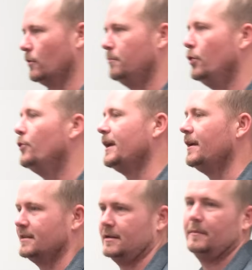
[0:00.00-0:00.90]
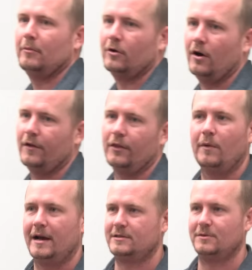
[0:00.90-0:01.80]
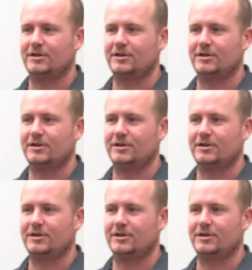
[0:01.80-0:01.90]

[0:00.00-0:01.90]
or pookie, as some people call it in the West,